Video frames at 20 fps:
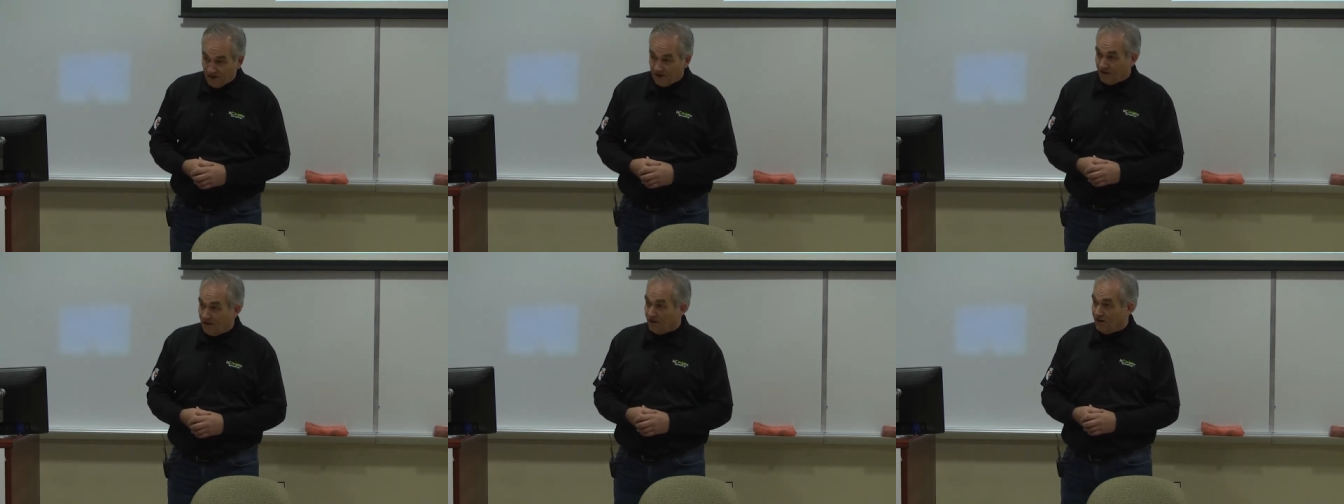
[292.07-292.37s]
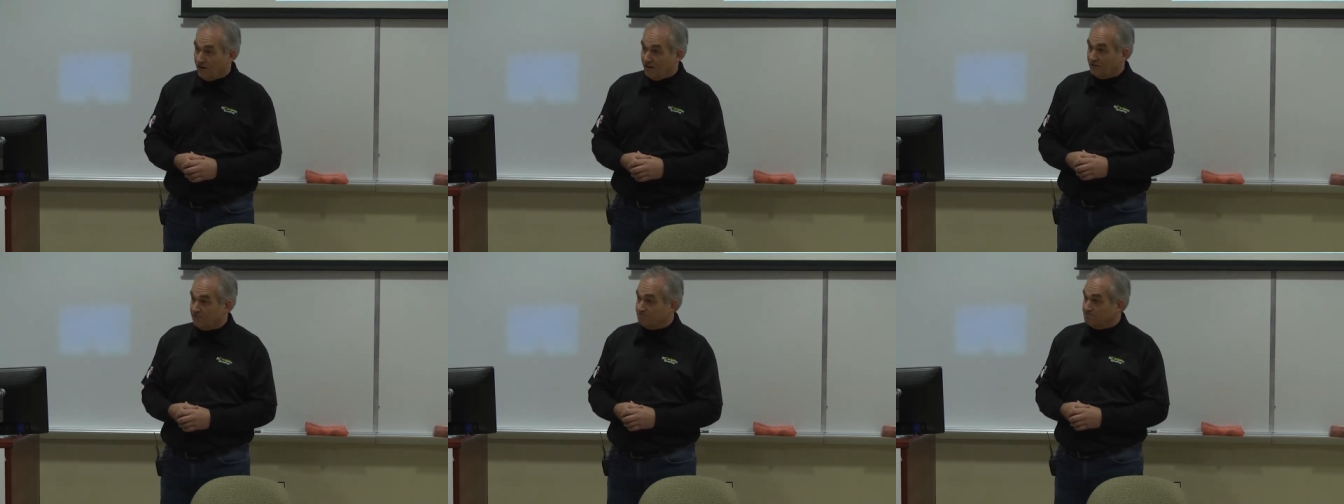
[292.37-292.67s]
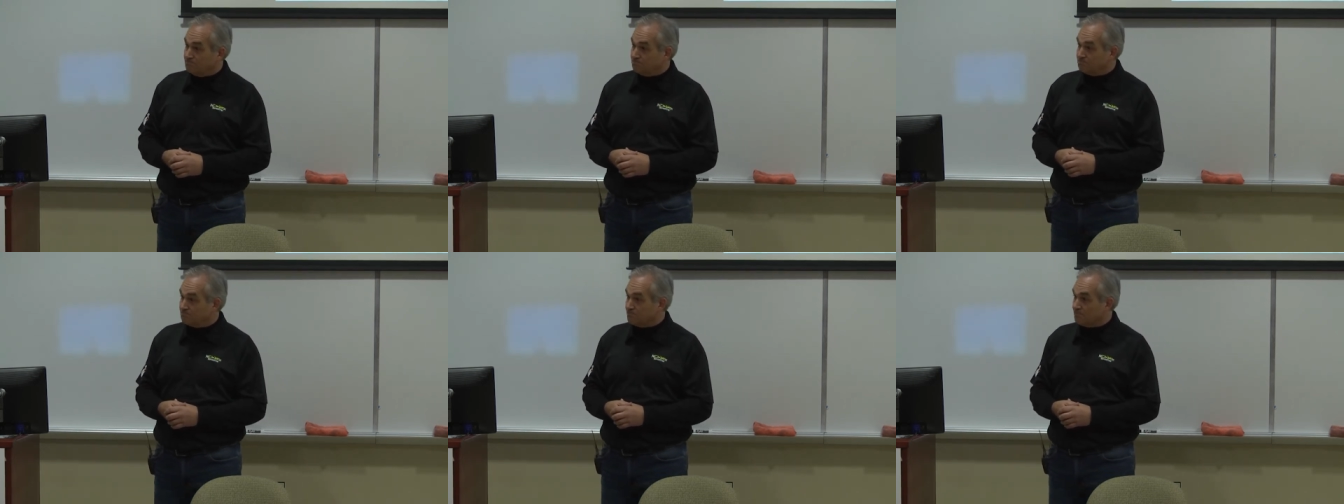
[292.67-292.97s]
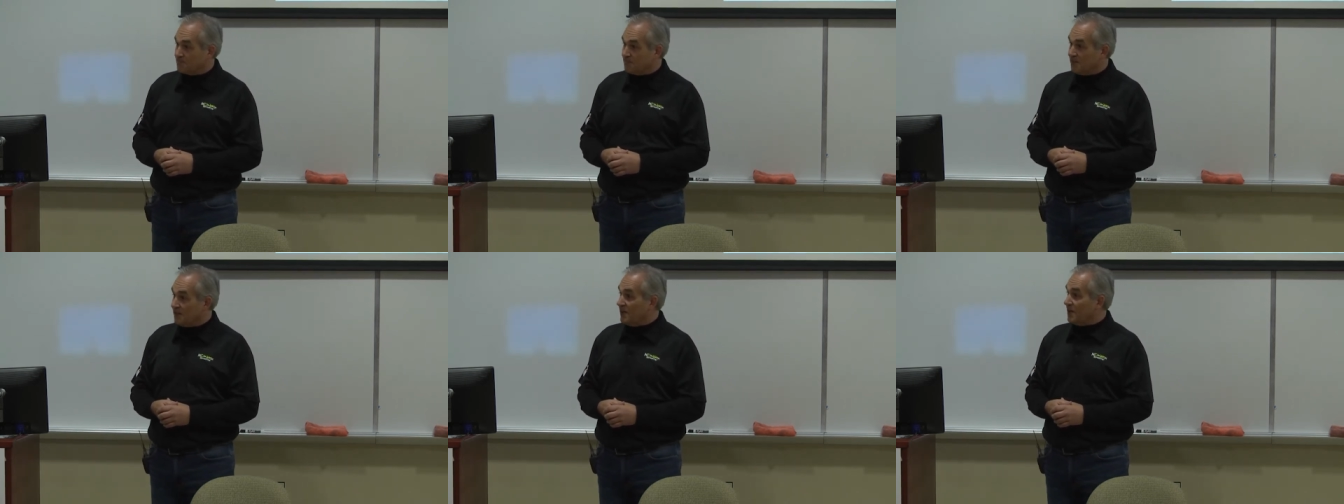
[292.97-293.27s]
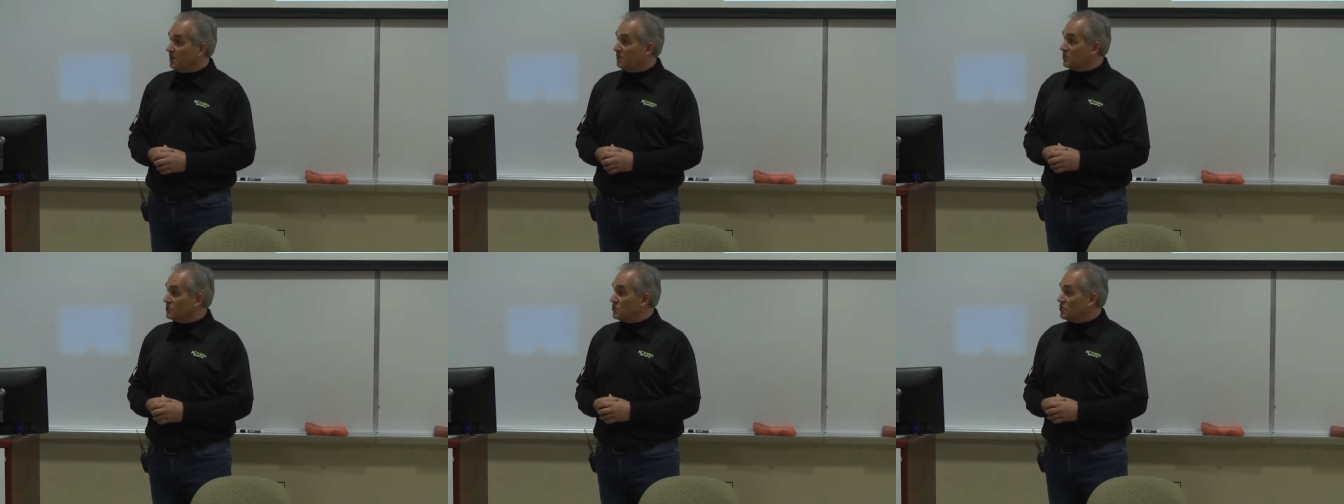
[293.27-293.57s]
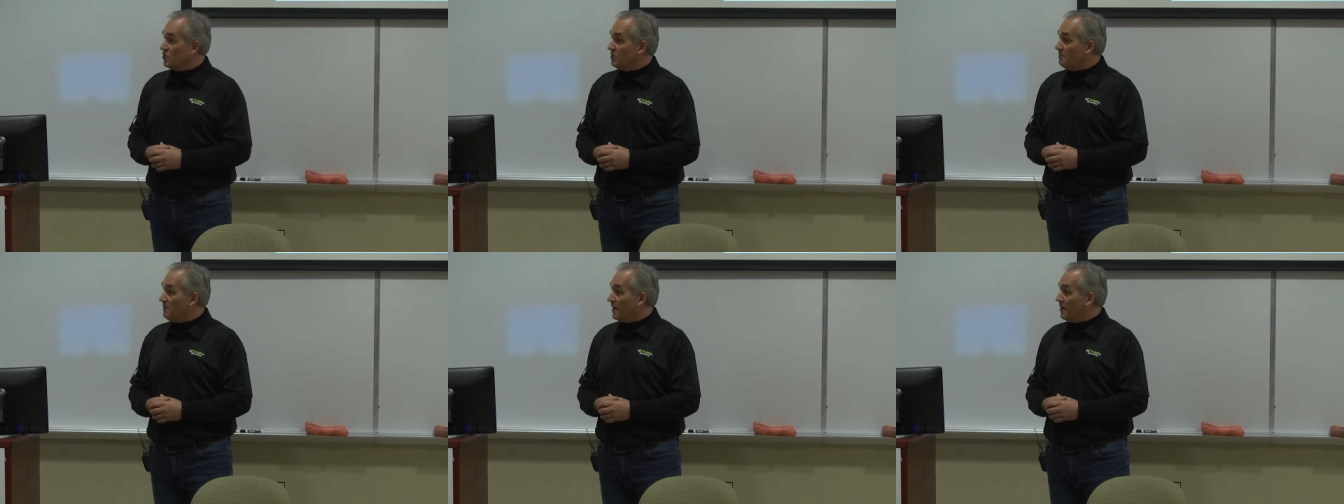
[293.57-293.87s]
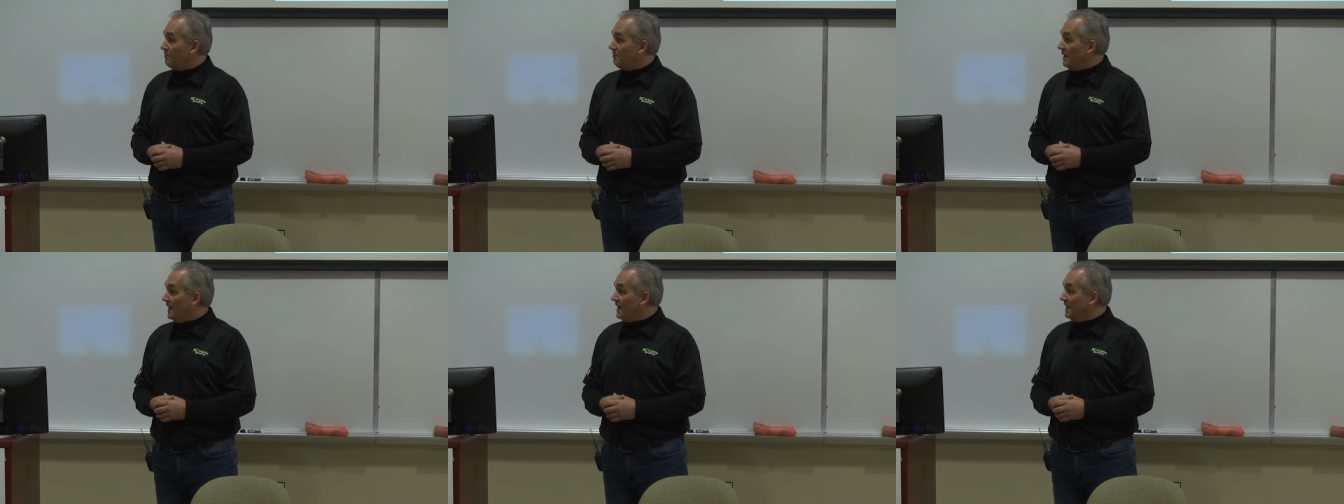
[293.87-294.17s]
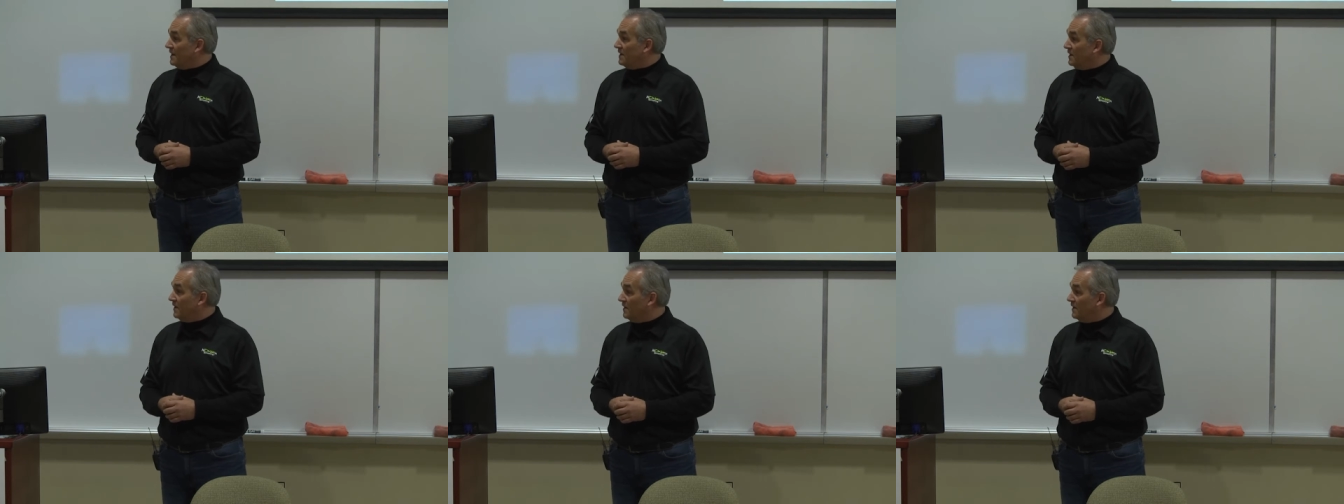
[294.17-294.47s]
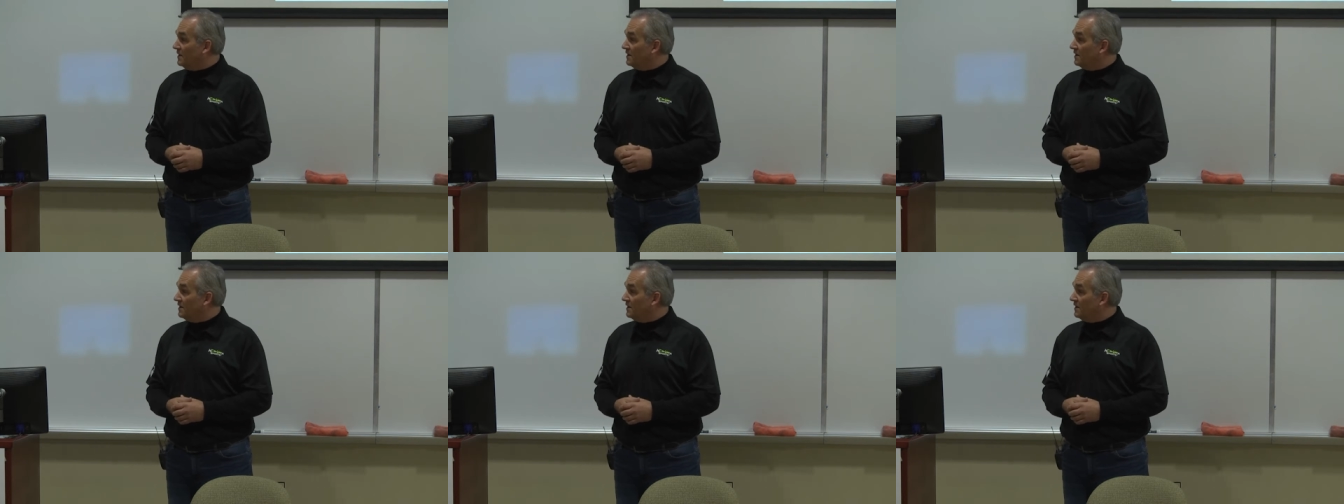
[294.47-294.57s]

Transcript: uh, enables you to bear pain